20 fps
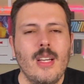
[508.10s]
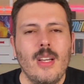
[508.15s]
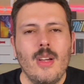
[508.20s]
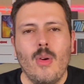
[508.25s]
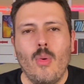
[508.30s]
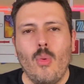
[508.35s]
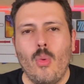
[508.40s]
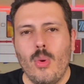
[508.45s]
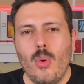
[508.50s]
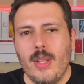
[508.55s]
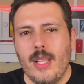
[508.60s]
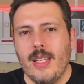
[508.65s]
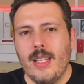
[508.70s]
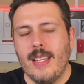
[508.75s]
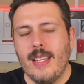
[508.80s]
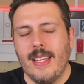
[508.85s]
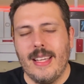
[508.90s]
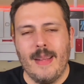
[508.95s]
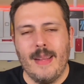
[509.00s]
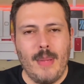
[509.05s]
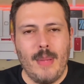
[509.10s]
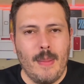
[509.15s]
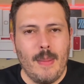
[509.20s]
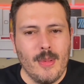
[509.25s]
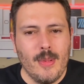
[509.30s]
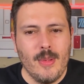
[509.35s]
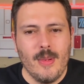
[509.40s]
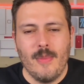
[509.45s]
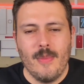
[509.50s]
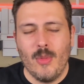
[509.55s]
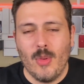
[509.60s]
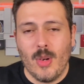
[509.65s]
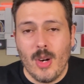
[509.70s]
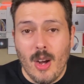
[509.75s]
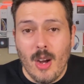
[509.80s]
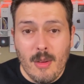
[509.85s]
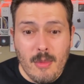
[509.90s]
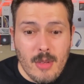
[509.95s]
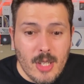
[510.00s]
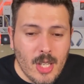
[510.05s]
well then again, people, we're
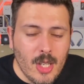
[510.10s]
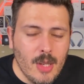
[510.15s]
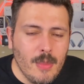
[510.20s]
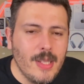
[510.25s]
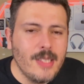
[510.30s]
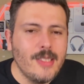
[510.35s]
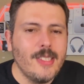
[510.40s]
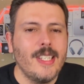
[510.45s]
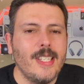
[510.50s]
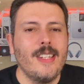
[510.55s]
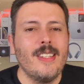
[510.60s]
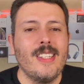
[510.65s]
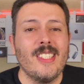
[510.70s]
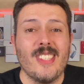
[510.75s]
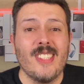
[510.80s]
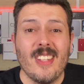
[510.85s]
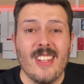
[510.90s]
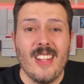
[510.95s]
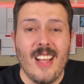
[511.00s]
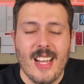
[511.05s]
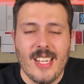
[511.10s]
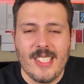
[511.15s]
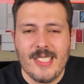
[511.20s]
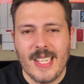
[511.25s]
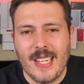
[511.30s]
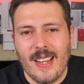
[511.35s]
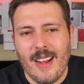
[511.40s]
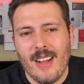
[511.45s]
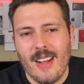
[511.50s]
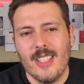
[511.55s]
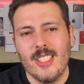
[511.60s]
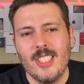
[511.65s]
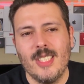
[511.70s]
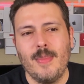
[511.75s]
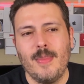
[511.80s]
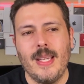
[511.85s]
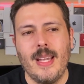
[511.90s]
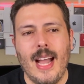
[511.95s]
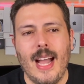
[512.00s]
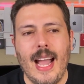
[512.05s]
all humans here, and there's a lot of psychology
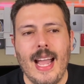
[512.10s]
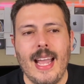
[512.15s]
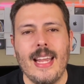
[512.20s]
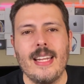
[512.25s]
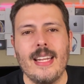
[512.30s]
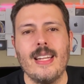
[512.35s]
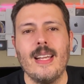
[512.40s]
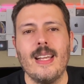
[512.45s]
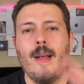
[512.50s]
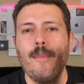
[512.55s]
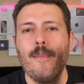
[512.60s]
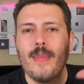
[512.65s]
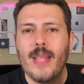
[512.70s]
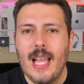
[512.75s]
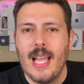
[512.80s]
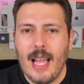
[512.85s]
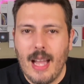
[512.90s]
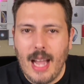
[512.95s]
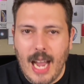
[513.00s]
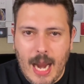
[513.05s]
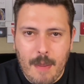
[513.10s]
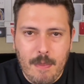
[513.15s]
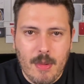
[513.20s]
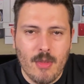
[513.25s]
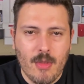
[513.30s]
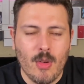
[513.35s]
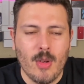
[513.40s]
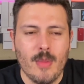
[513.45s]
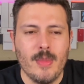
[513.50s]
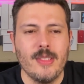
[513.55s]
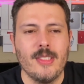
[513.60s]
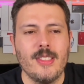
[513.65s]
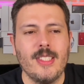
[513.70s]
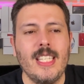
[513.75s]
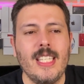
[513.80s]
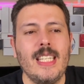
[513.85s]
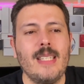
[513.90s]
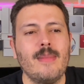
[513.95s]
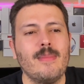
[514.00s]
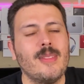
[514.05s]
behind high performance
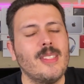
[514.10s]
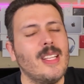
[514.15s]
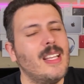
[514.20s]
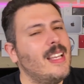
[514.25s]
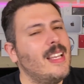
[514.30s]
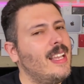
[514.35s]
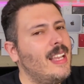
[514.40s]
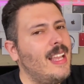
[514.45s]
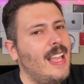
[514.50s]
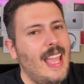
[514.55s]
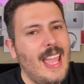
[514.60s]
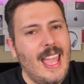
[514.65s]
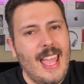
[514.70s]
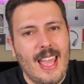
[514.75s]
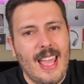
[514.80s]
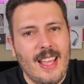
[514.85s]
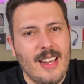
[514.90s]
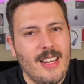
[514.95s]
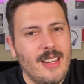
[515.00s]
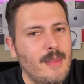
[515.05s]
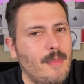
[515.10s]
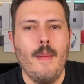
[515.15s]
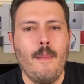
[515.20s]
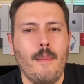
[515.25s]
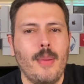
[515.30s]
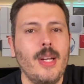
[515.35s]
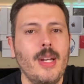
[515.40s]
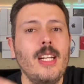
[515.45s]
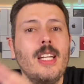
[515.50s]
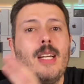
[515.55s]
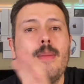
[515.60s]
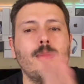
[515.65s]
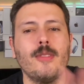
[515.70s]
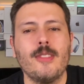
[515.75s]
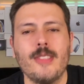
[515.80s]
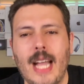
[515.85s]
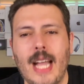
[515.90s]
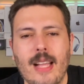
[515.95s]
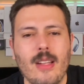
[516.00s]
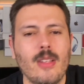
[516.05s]
teams, and putting up
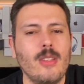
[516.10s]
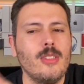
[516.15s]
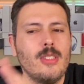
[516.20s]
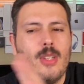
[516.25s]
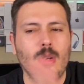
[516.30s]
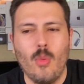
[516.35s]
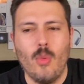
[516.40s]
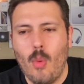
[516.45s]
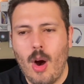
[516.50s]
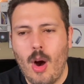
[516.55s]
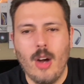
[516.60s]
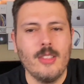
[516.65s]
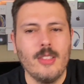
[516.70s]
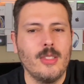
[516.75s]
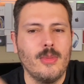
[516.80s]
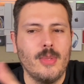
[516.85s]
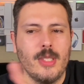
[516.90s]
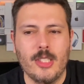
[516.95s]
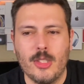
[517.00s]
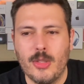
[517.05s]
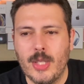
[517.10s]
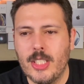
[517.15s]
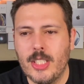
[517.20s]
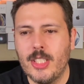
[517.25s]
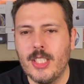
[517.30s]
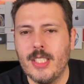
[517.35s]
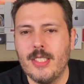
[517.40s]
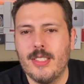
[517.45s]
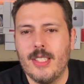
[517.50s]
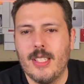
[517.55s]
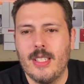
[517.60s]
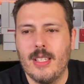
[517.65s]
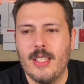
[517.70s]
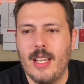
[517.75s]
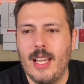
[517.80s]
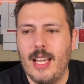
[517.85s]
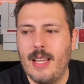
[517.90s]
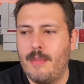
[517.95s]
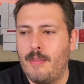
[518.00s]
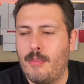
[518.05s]
silos and walls and restrictions and,
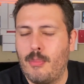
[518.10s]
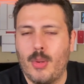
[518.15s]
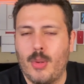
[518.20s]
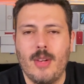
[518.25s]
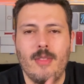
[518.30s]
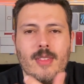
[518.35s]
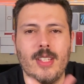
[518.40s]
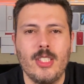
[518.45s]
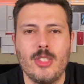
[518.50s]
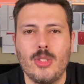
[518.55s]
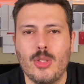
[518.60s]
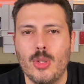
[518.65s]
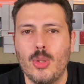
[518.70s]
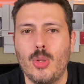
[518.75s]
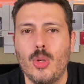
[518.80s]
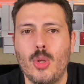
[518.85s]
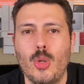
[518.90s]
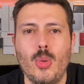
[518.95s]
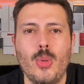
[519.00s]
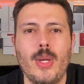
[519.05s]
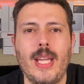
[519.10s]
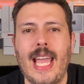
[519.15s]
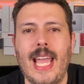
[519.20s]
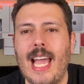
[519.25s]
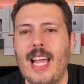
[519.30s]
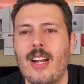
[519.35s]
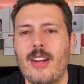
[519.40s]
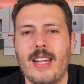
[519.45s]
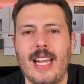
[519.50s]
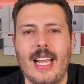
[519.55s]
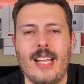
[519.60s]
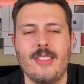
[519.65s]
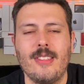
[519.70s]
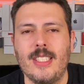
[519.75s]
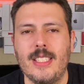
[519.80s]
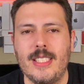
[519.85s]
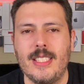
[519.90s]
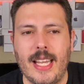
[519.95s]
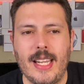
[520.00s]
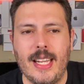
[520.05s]
and privilege to who can or can't see
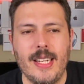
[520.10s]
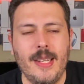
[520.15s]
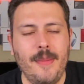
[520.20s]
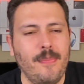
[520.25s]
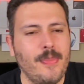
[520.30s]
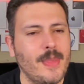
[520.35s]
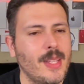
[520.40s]
data